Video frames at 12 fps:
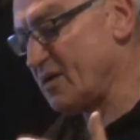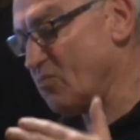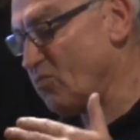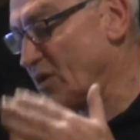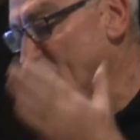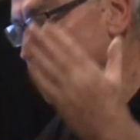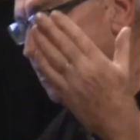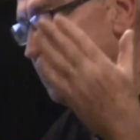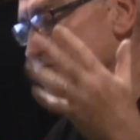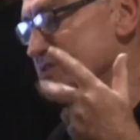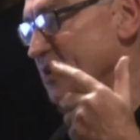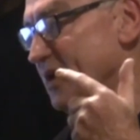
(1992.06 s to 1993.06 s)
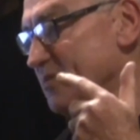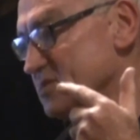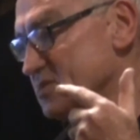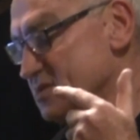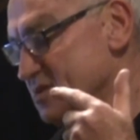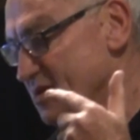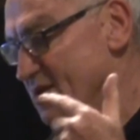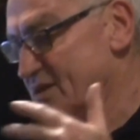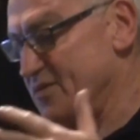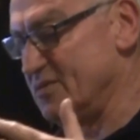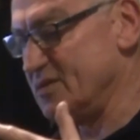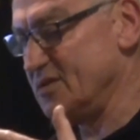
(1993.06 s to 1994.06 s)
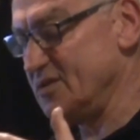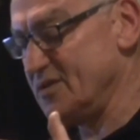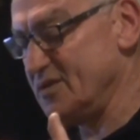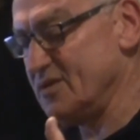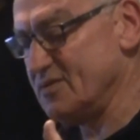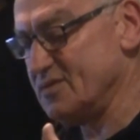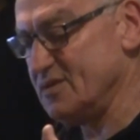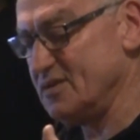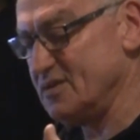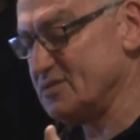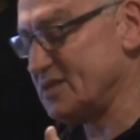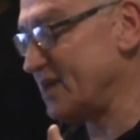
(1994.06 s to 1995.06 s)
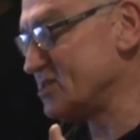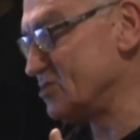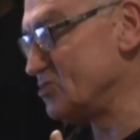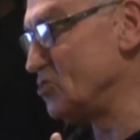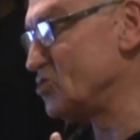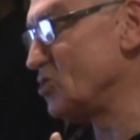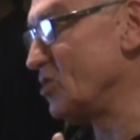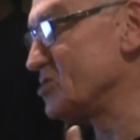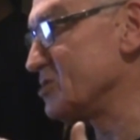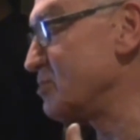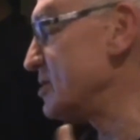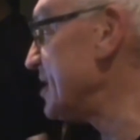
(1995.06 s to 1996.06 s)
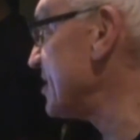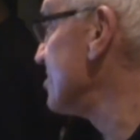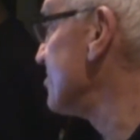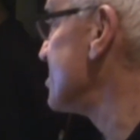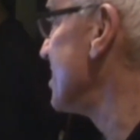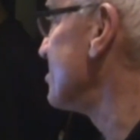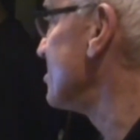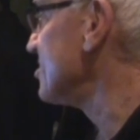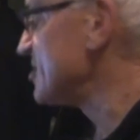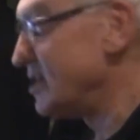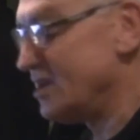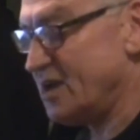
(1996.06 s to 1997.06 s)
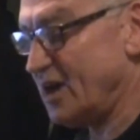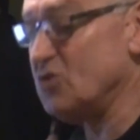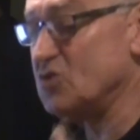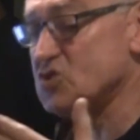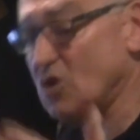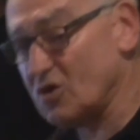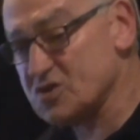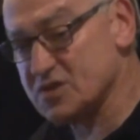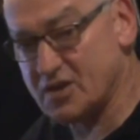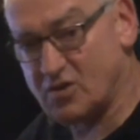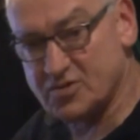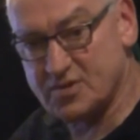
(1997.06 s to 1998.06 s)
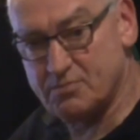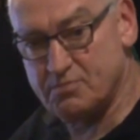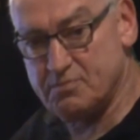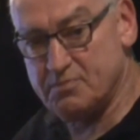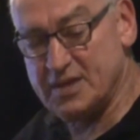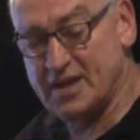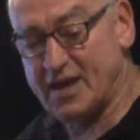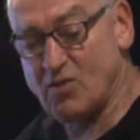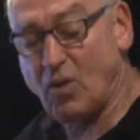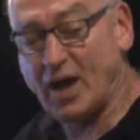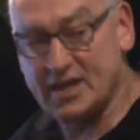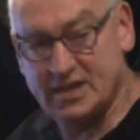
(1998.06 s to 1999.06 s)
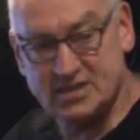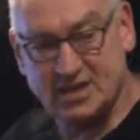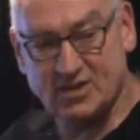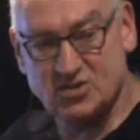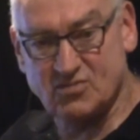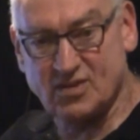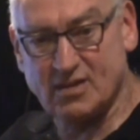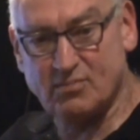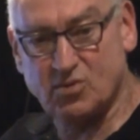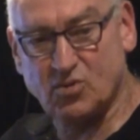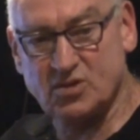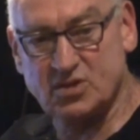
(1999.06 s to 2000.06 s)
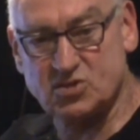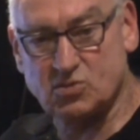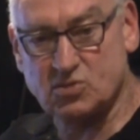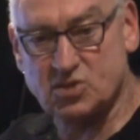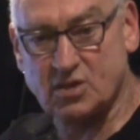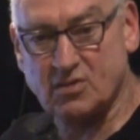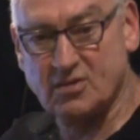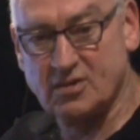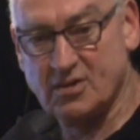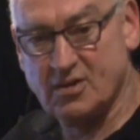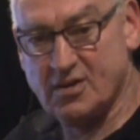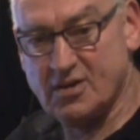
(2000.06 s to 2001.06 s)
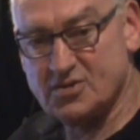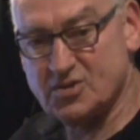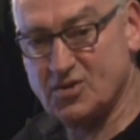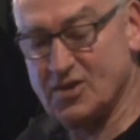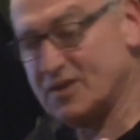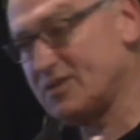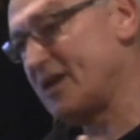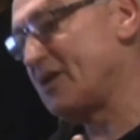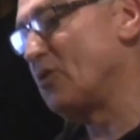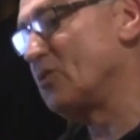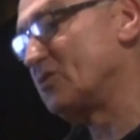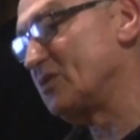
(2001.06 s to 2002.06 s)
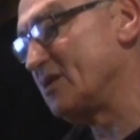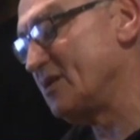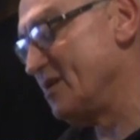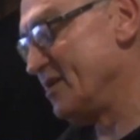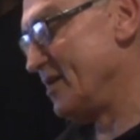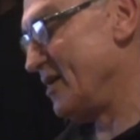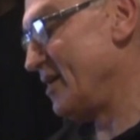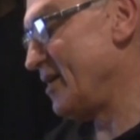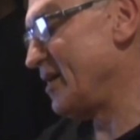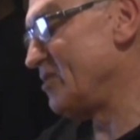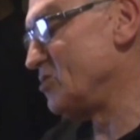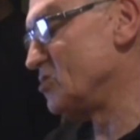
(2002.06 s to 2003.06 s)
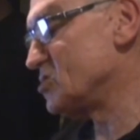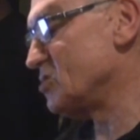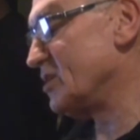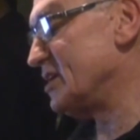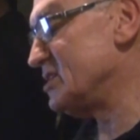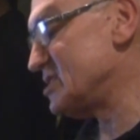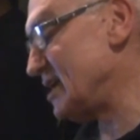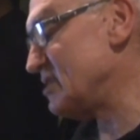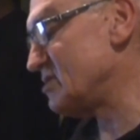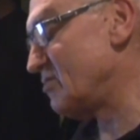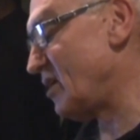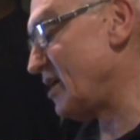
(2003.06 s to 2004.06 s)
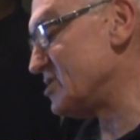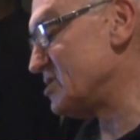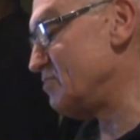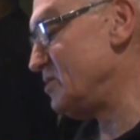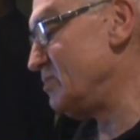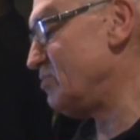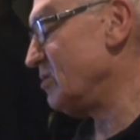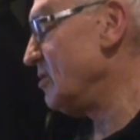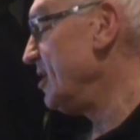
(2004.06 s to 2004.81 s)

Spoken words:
1.5 times the tax that you charge the productive sectors. And you charge that on the PAYE tax of the employees also. So you hit that whole thing and you start incentivizing people